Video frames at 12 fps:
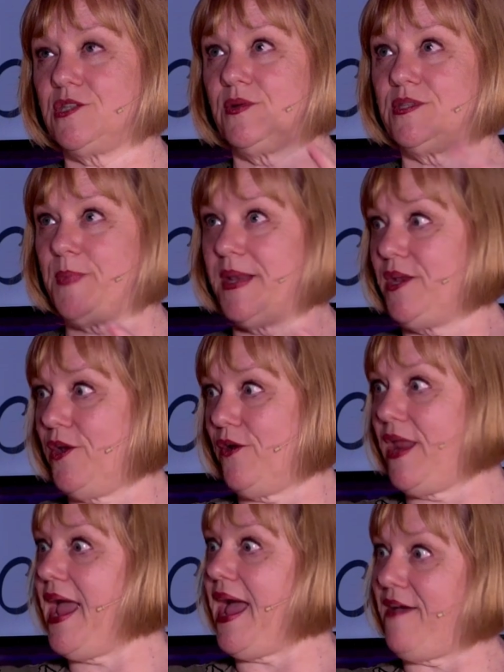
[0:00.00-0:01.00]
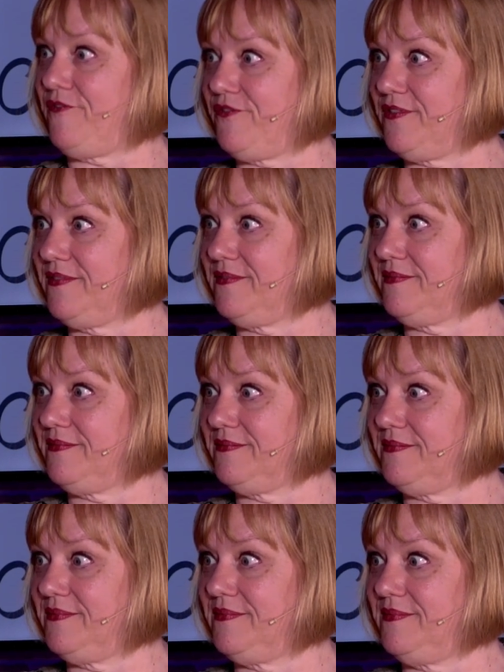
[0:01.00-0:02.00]
it's been a year and a half.
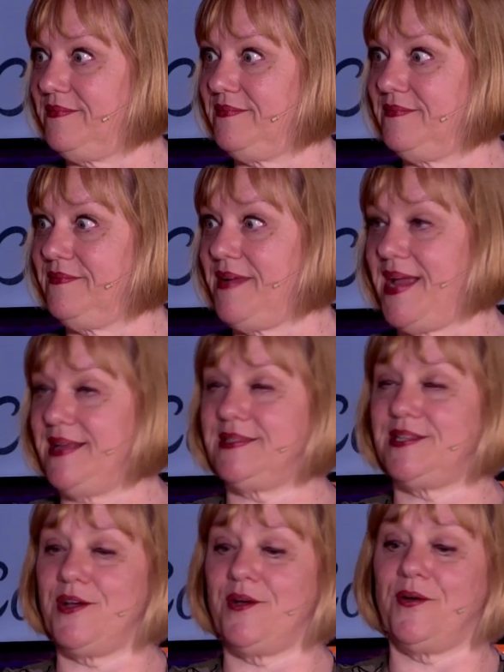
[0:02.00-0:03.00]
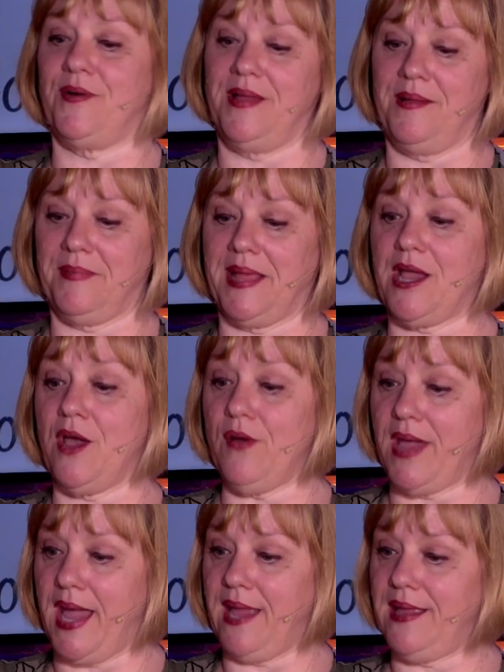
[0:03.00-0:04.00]
Exactly. Right. So like,
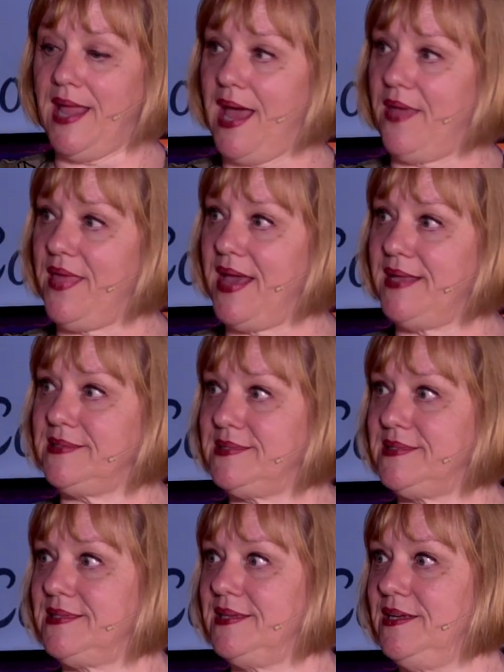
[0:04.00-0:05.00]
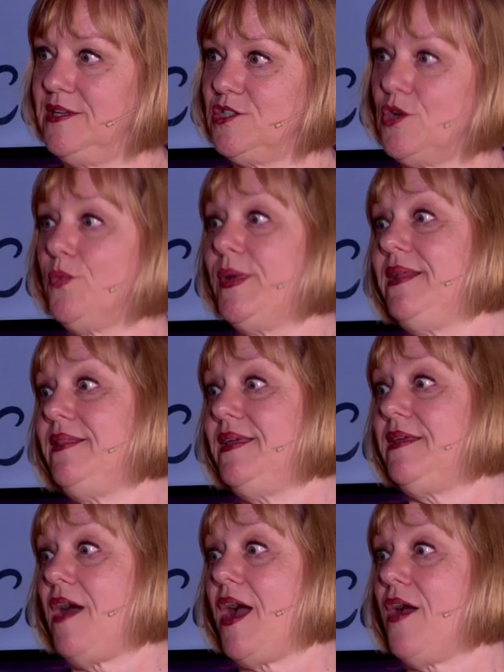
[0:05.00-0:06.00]
okay, yeah, that's, so
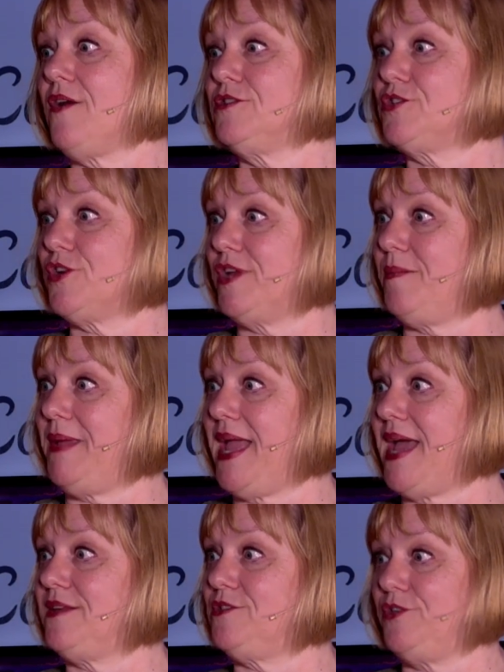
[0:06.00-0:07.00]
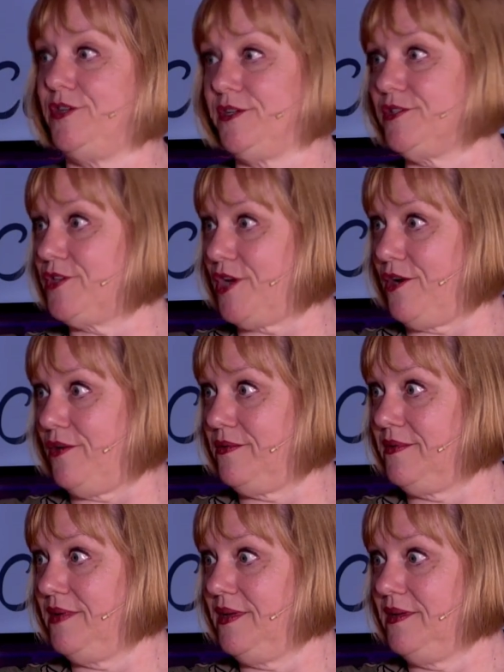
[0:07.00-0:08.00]
really our journey began 2 years ago.
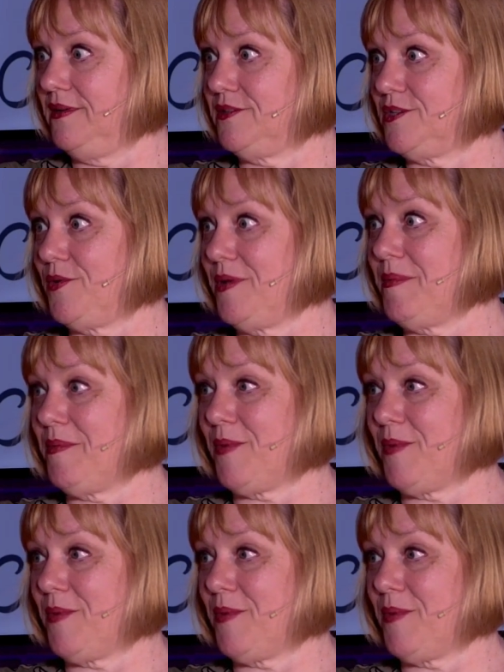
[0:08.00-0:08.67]
Yeah. So we've been